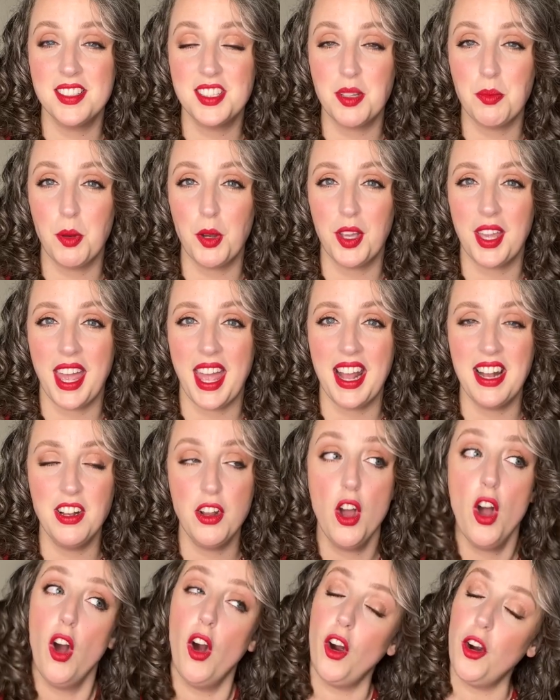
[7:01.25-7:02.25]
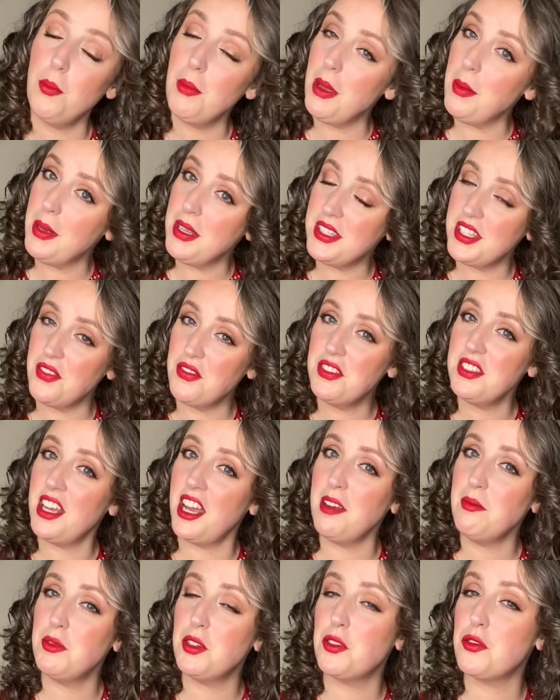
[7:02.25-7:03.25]
to book in, or maybe it's even
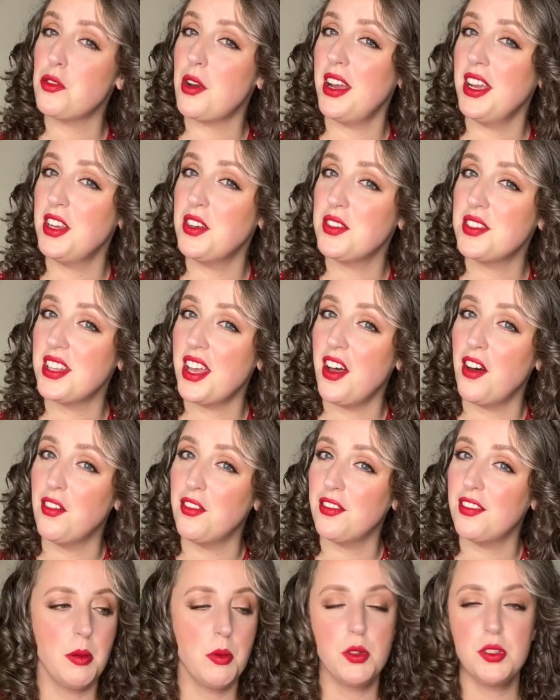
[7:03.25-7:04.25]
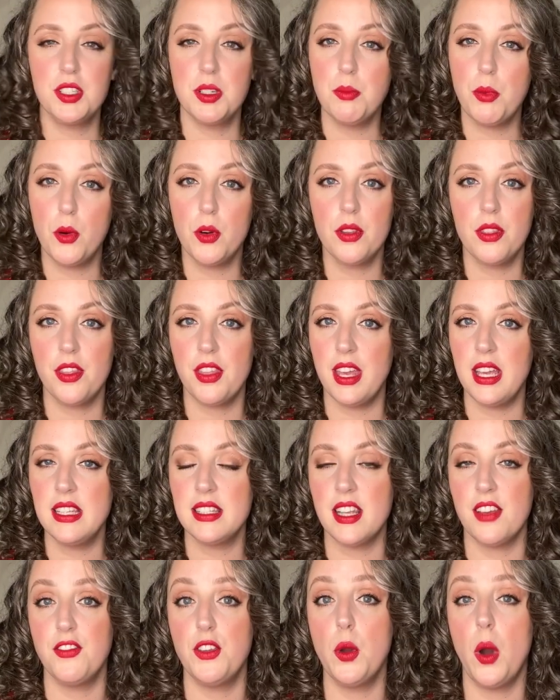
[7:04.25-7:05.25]
time to try it yourself. The most important things,
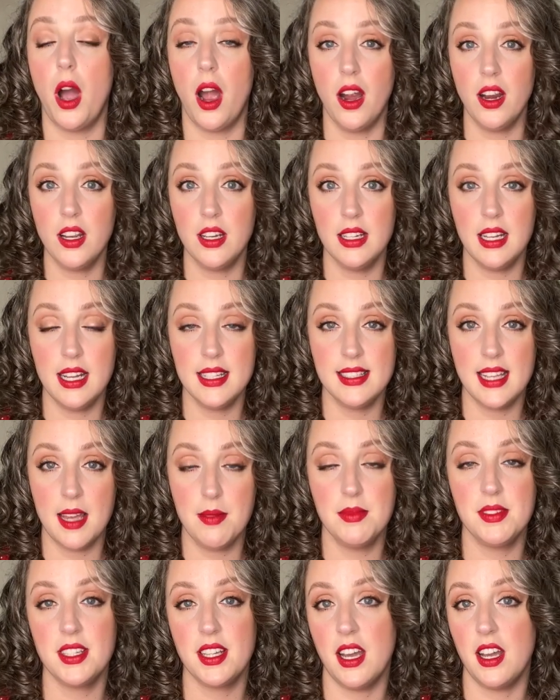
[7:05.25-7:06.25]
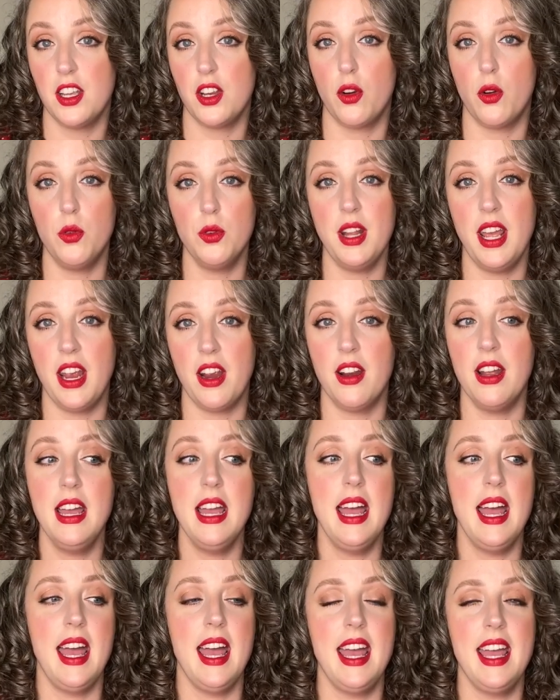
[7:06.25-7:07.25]
if you are going to attempt to cut your own hair,
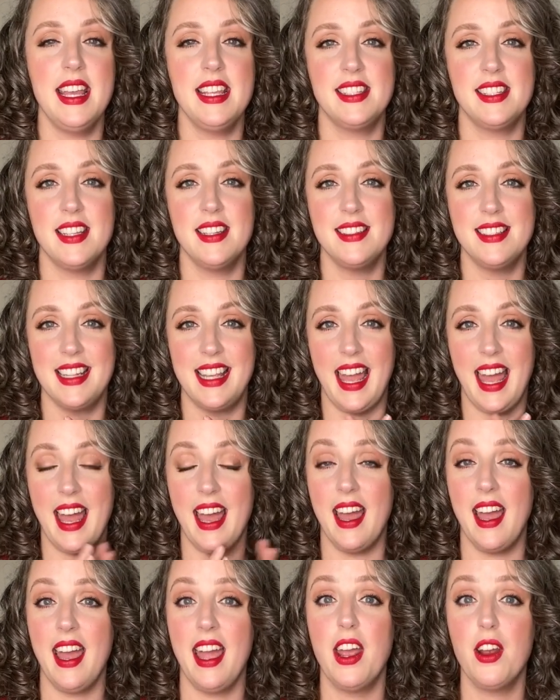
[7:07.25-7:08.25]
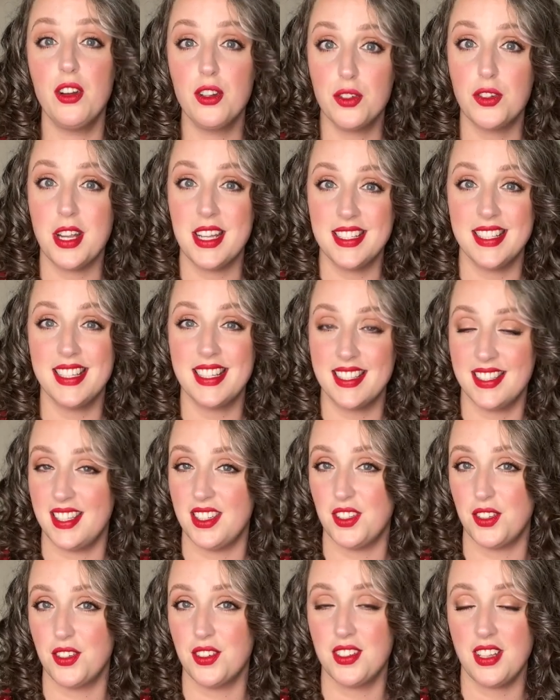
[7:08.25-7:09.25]
is to get hairdressing
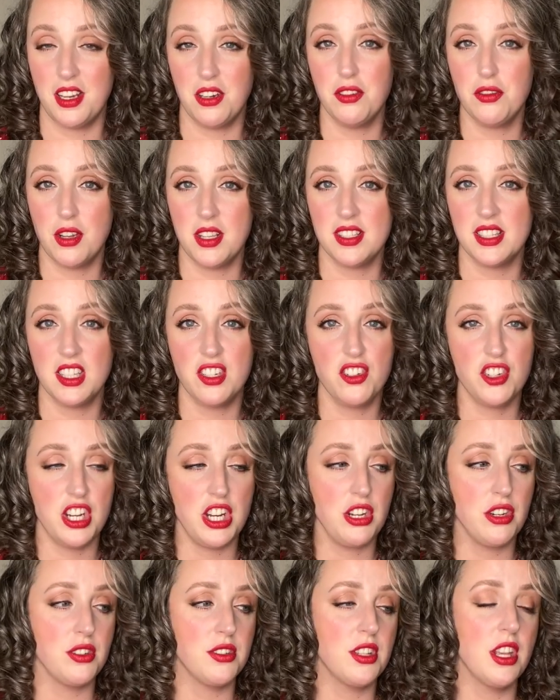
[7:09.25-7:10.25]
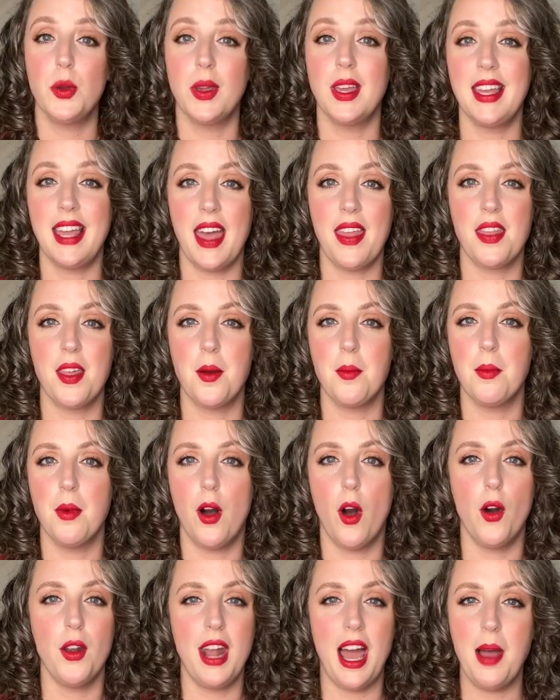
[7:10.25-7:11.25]
scissors, hairdressing shears. You can get them
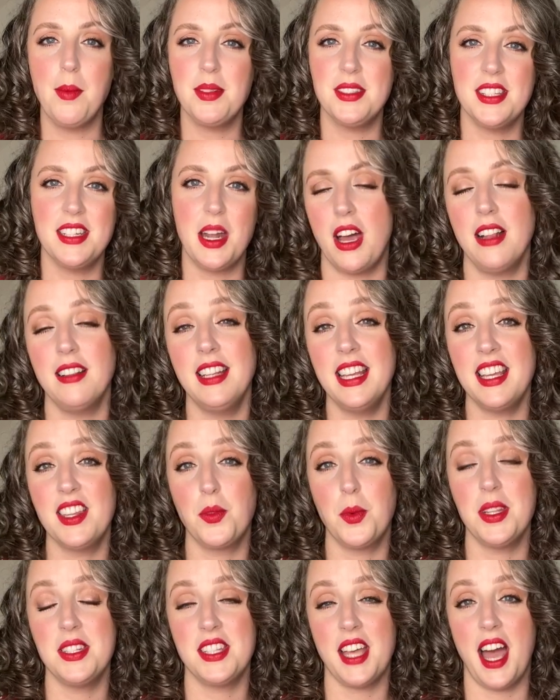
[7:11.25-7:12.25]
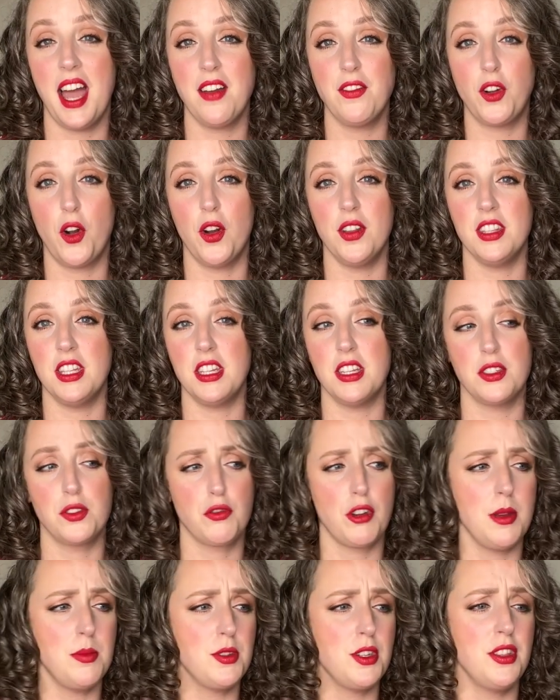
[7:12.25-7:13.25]
on Amazon. I'll link the ones I've got in the
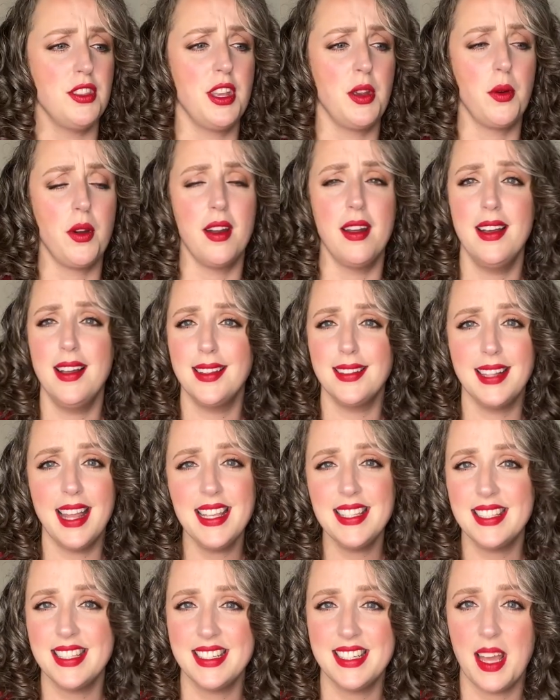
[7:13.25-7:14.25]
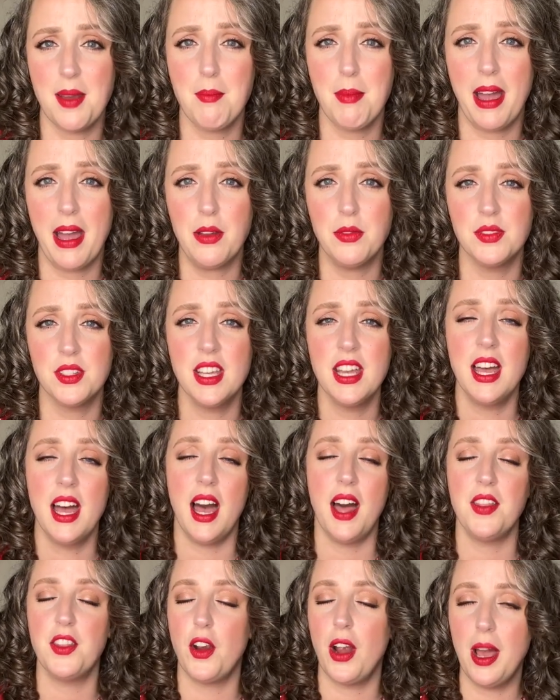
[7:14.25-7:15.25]
description. They were less than £10
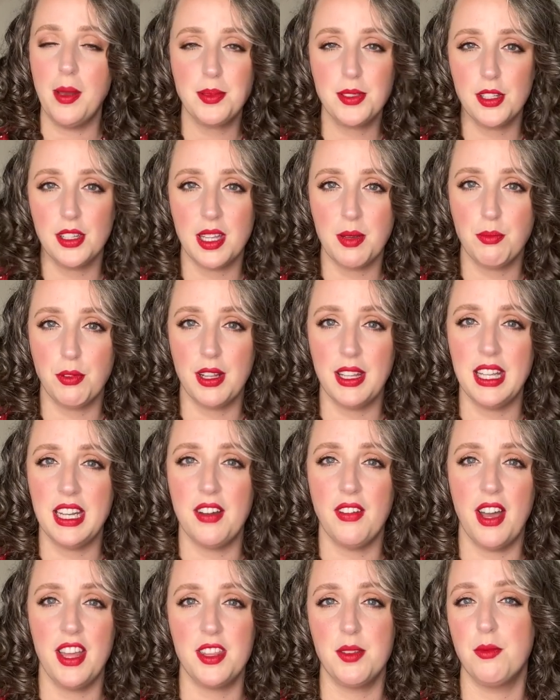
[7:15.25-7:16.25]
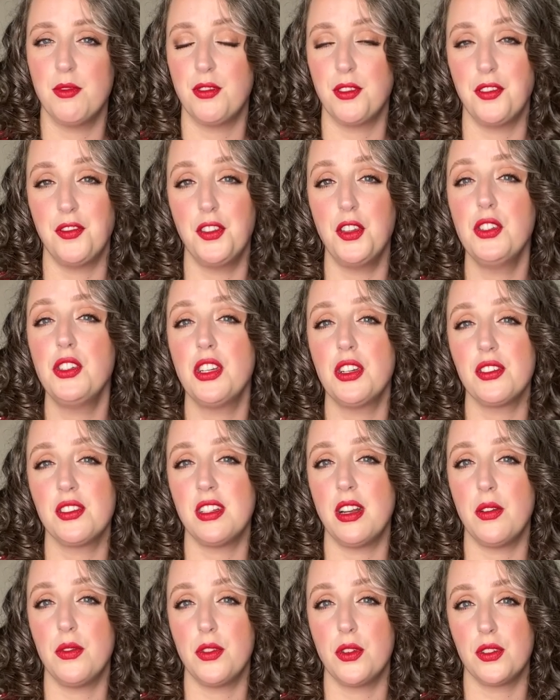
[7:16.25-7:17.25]
and they're absolutely brilliant. I've had them for a few years
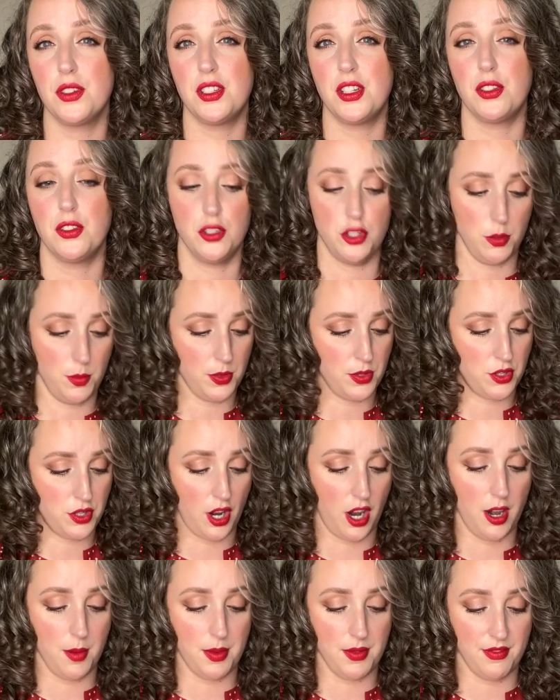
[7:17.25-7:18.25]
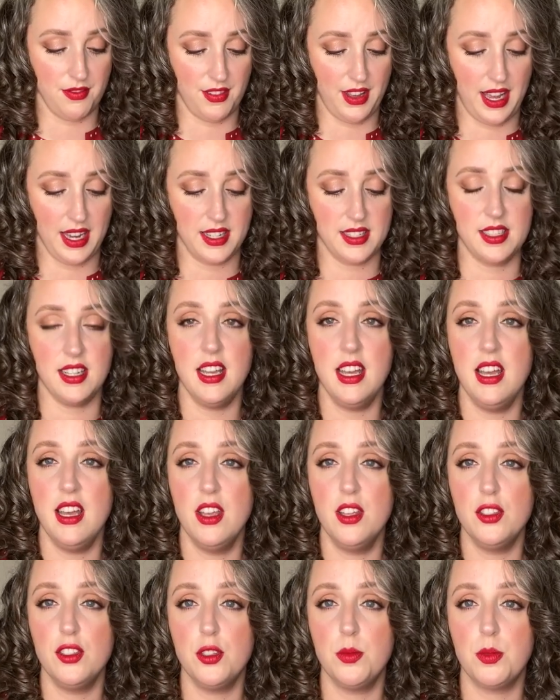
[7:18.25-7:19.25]
now and they're still super sharp. In fact,
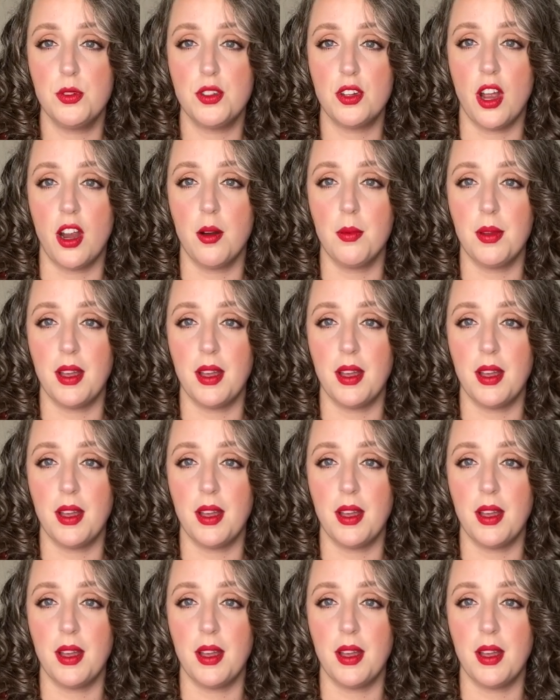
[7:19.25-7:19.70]
super sharp.